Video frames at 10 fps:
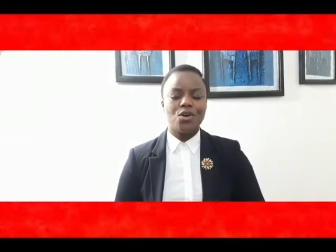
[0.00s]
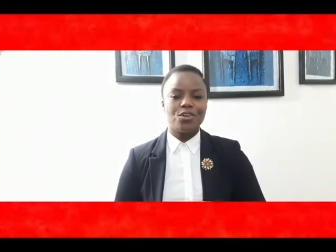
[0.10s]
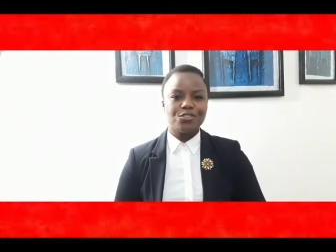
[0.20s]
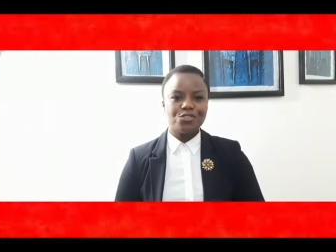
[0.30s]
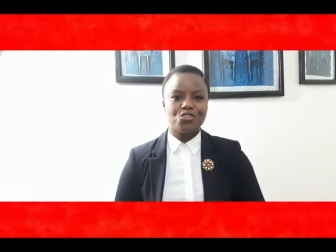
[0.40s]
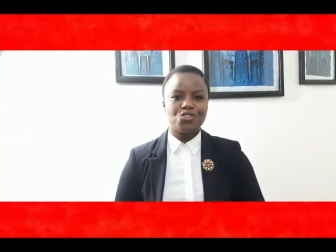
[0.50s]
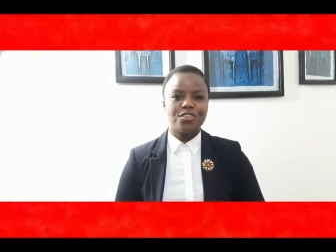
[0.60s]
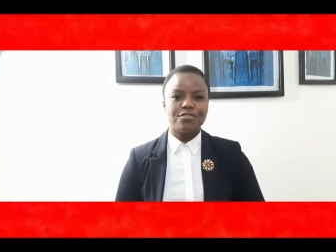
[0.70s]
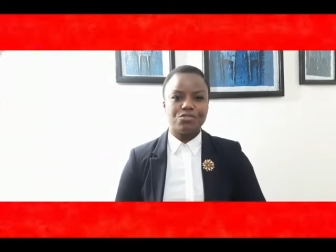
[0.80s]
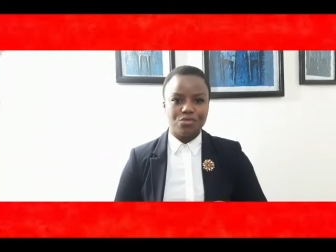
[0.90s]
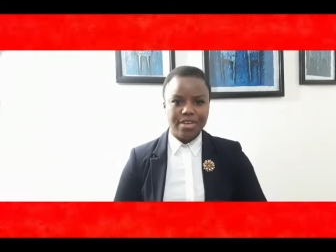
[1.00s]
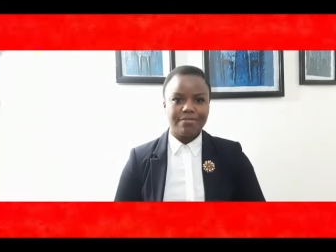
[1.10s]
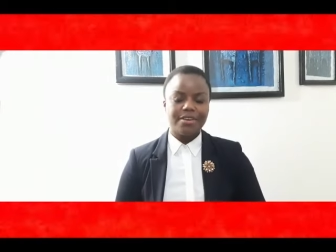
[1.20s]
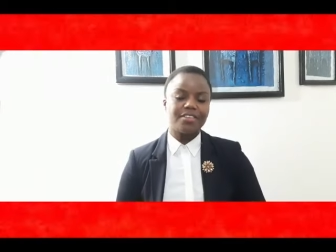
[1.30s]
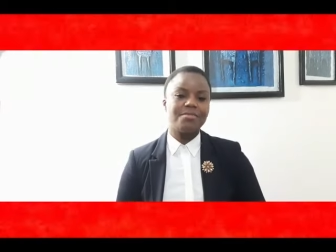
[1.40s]
constitute a re
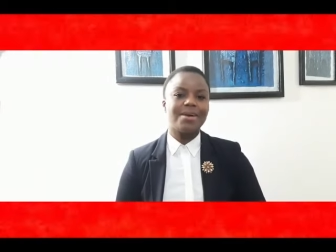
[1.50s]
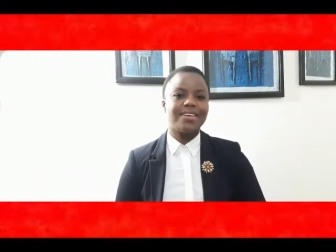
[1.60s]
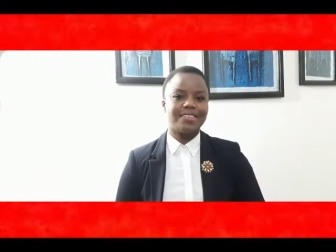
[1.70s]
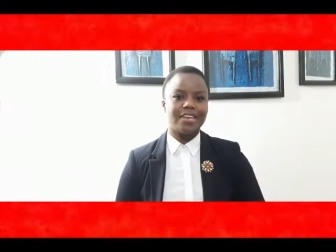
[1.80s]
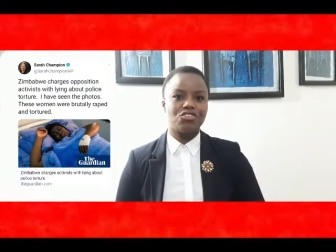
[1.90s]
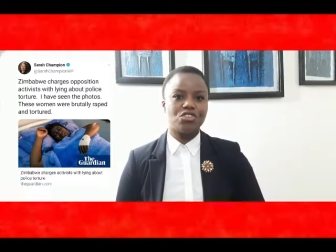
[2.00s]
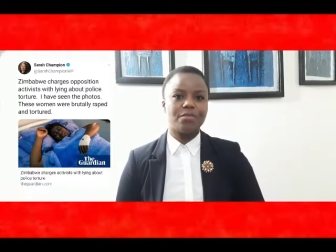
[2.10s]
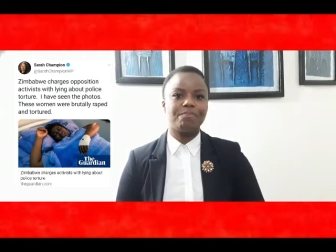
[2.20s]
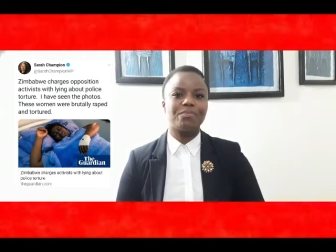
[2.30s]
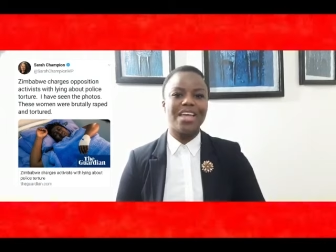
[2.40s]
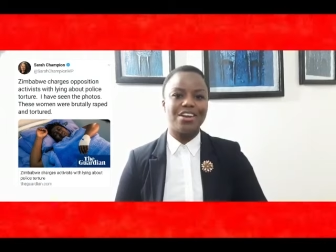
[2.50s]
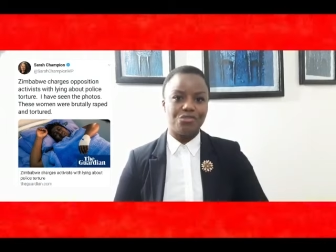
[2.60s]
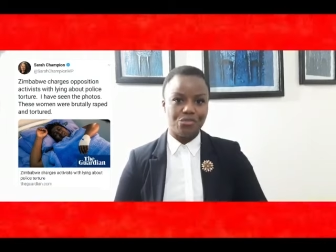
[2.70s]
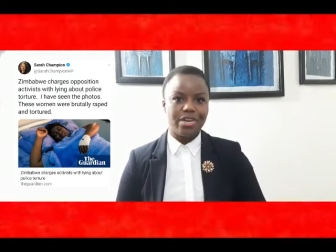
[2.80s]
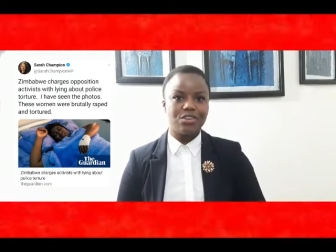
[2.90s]
victimization and
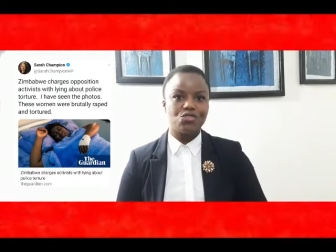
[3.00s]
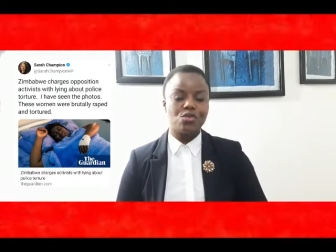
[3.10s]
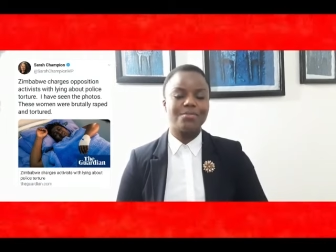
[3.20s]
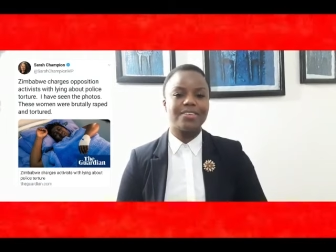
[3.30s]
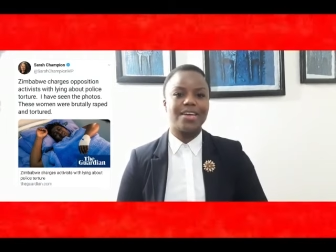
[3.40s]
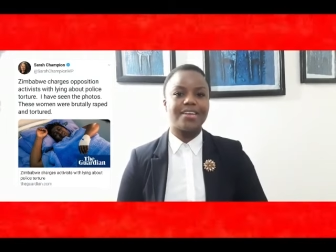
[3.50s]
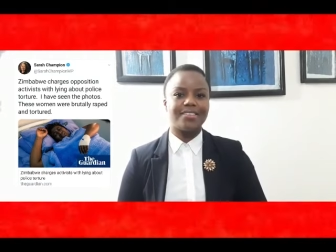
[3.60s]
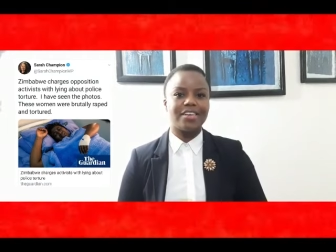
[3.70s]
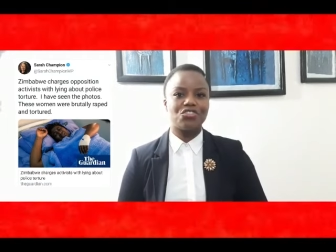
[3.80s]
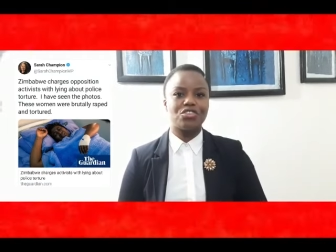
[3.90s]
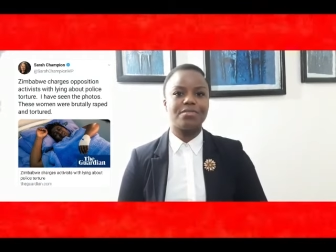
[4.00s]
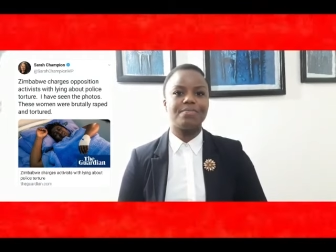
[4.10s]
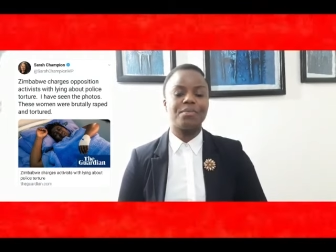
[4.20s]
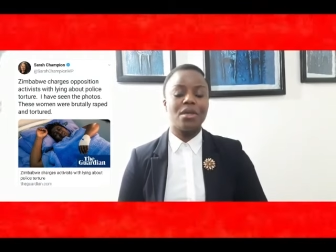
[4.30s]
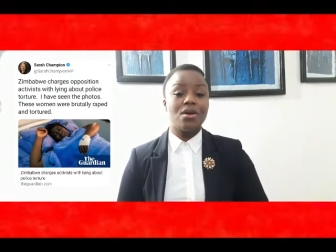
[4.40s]
re traumatization
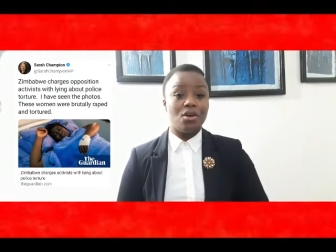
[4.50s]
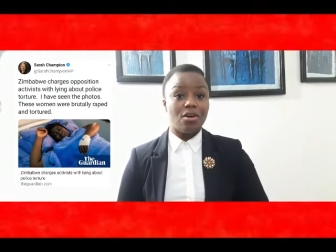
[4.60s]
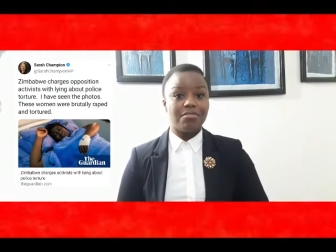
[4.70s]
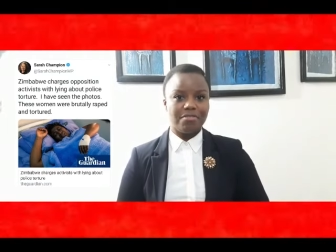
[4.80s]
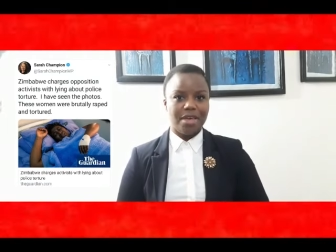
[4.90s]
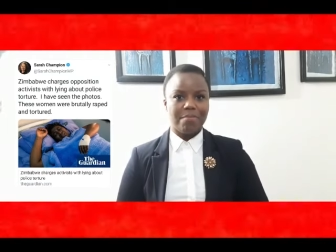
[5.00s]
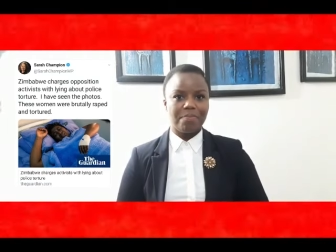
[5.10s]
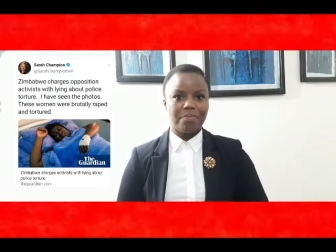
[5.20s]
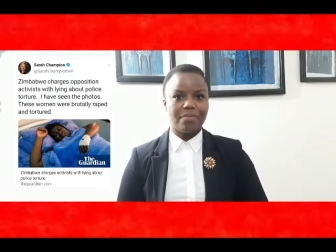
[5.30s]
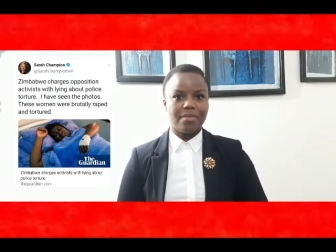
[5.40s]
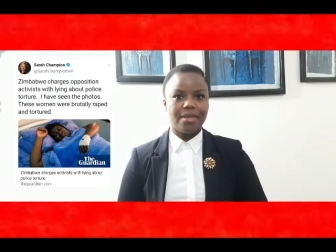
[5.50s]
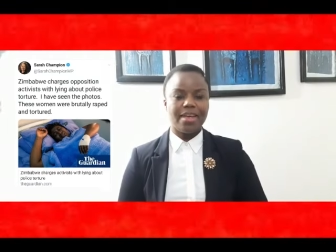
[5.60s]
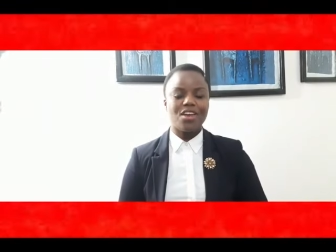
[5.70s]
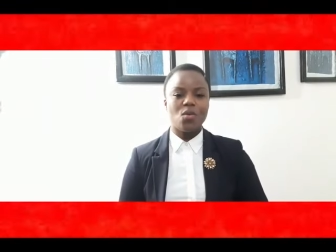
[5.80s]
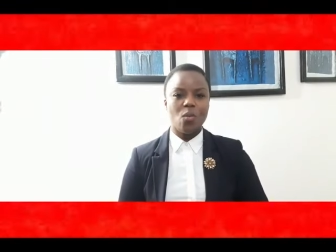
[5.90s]
of them
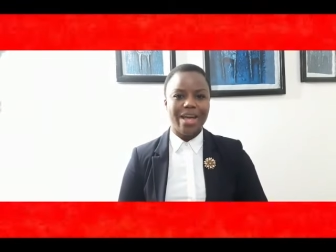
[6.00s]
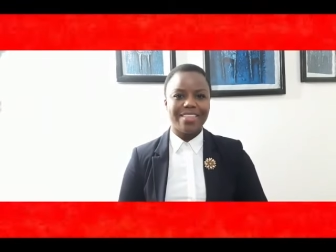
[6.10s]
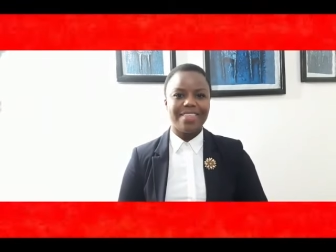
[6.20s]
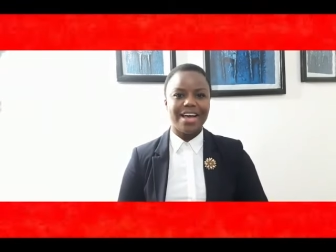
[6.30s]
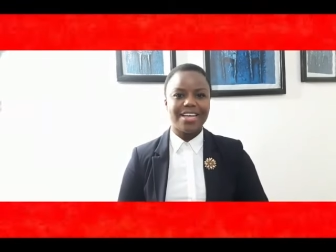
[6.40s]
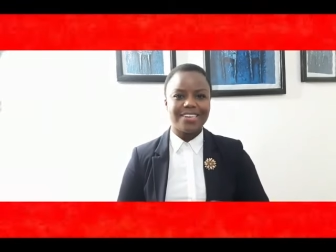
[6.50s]
in a way that